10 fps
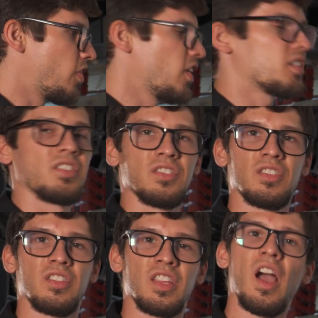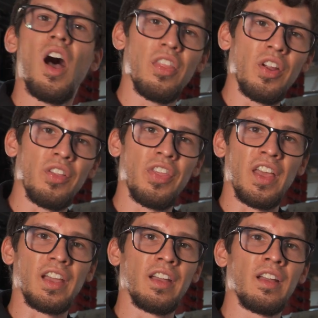this is the other
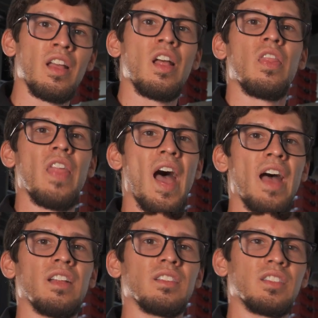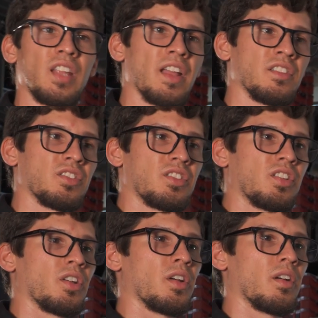thing that tends
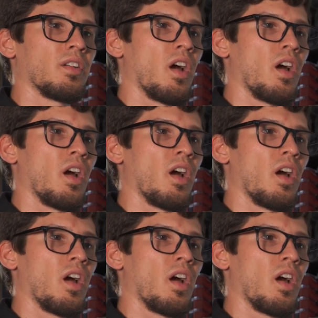to